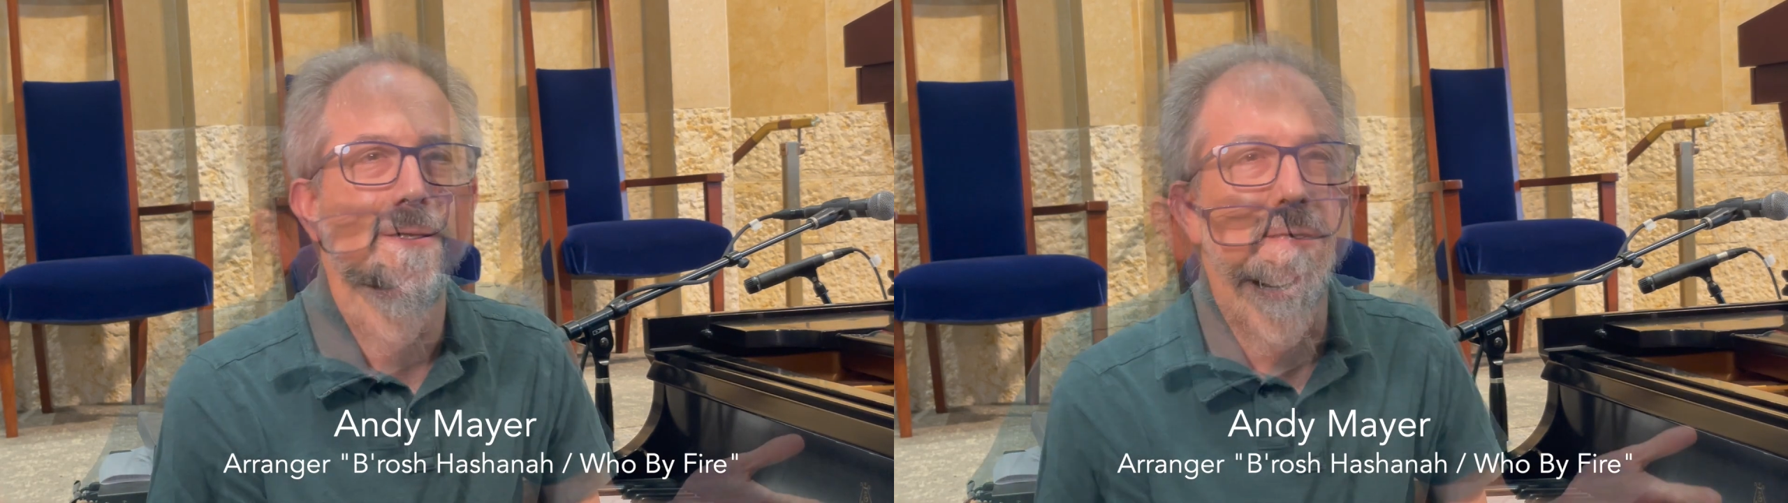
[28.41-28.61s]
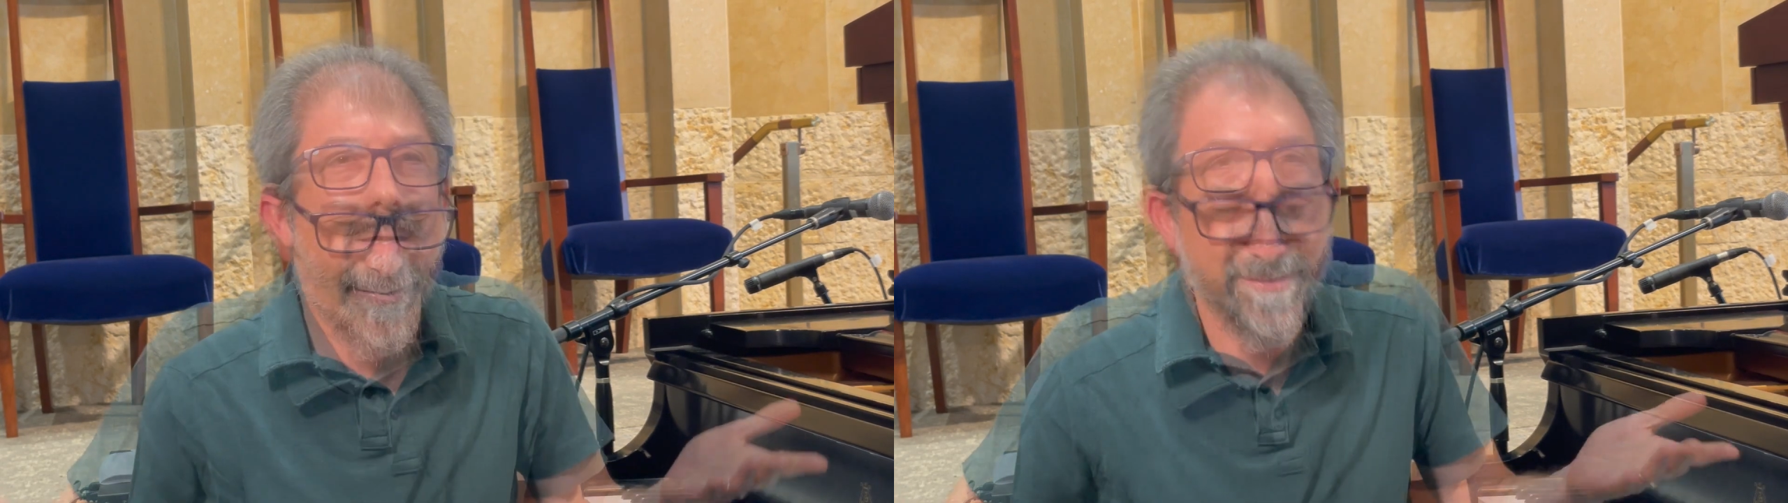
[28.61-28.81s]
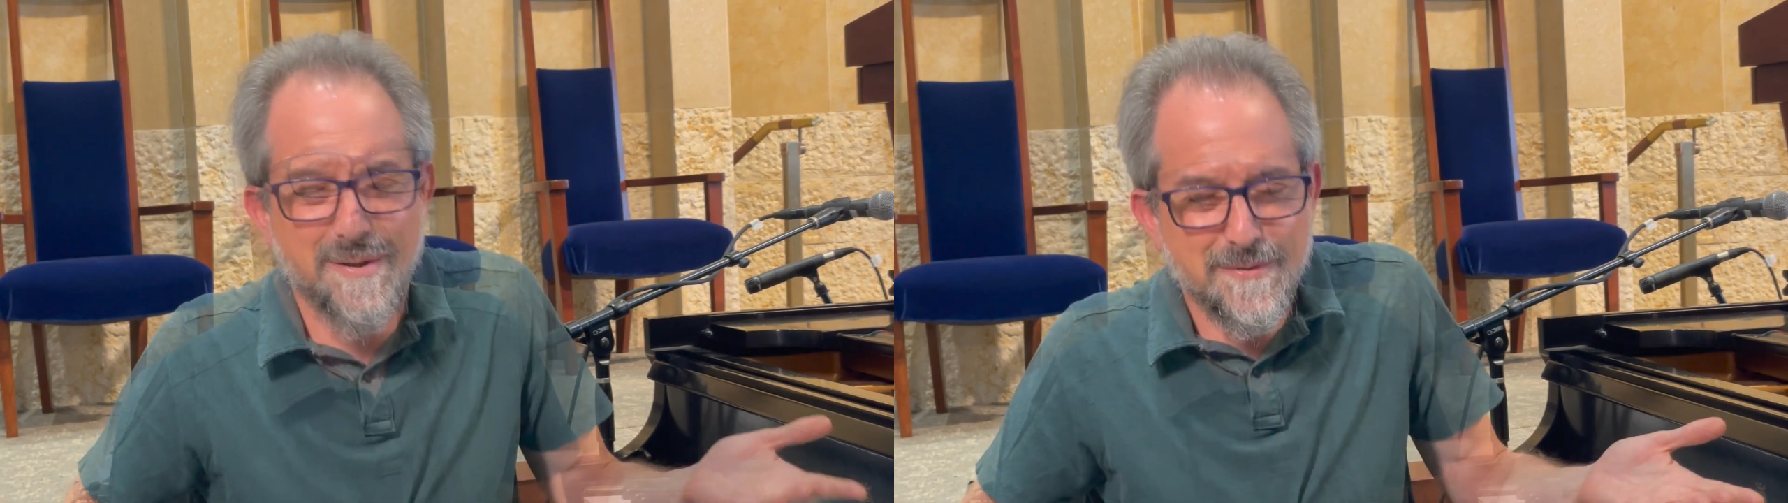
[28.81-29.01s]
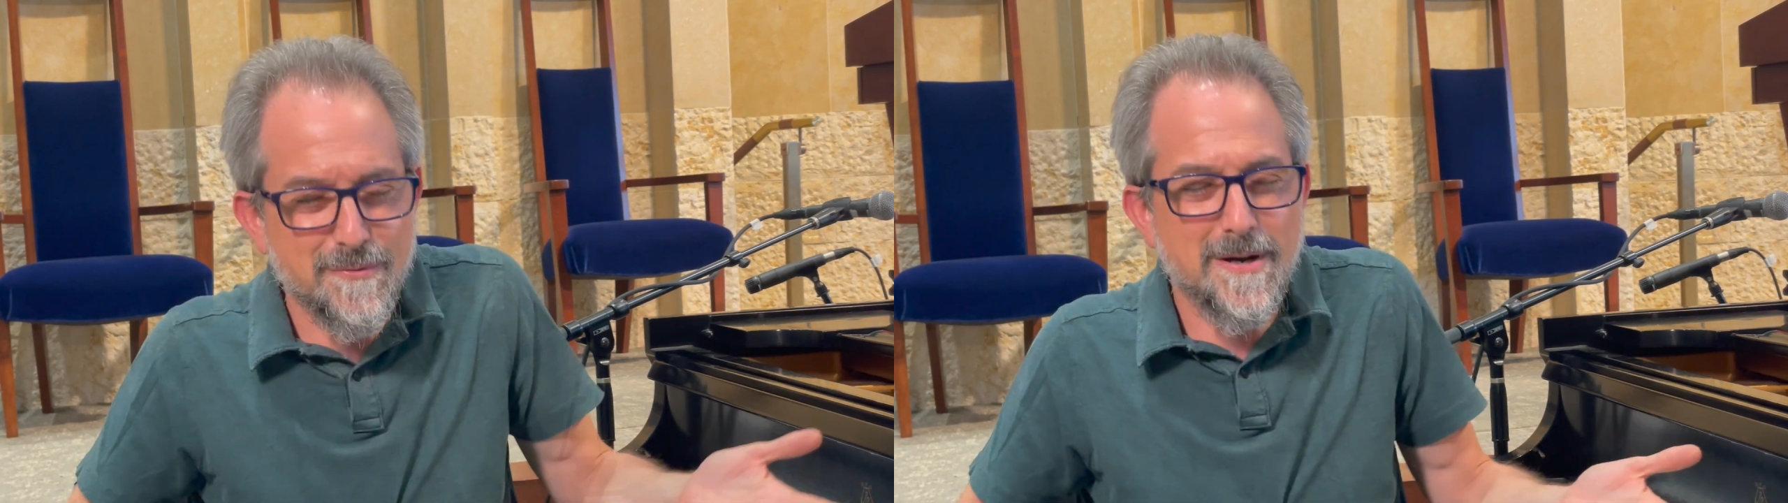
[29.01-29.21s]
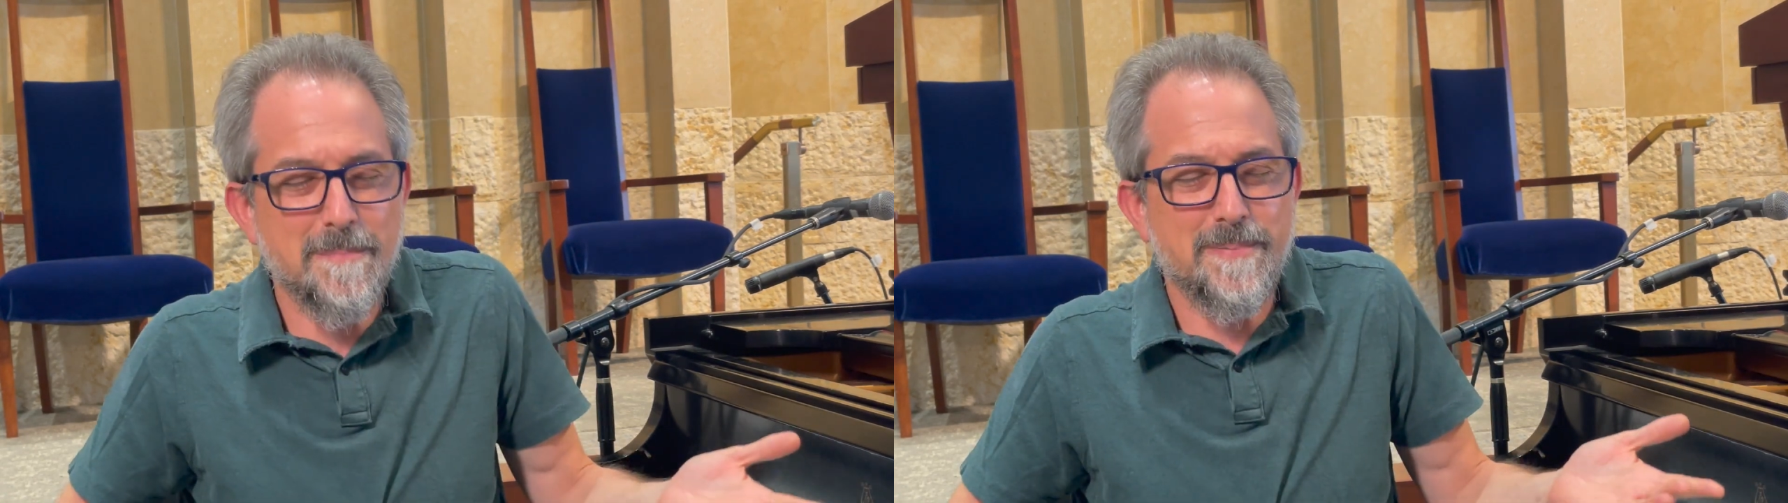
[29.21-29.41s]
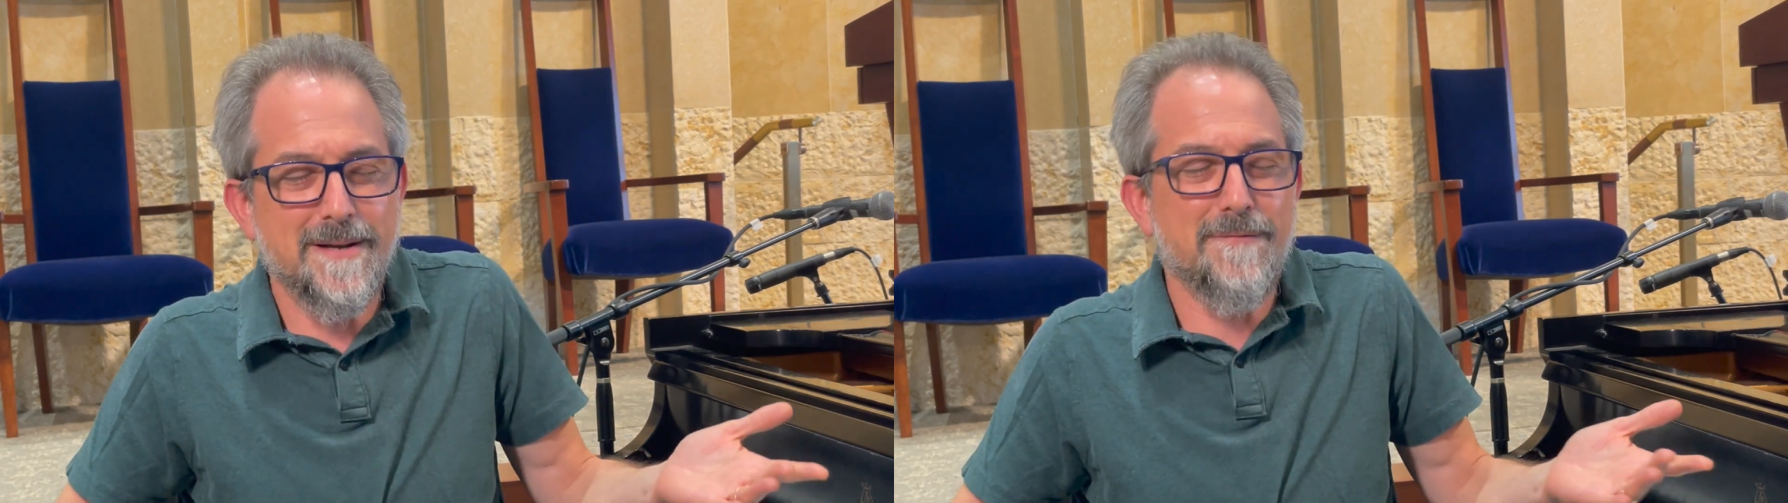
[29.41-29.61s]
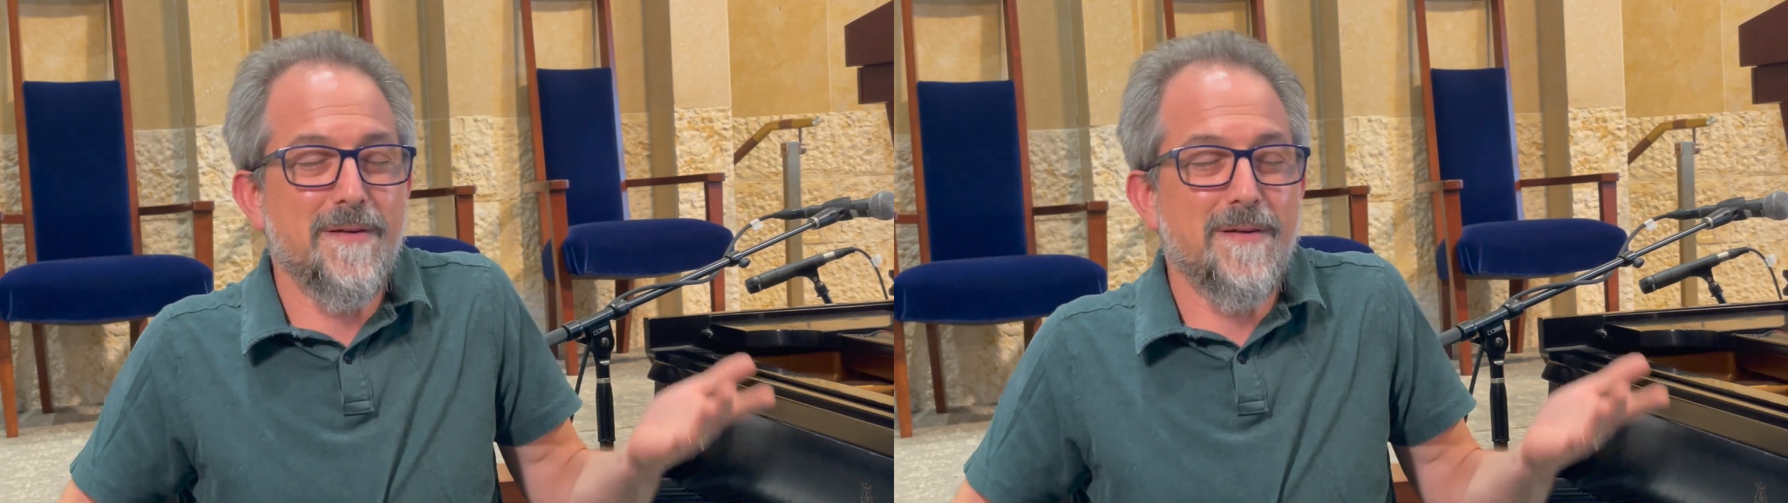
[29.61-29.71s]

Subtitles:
I grew up in a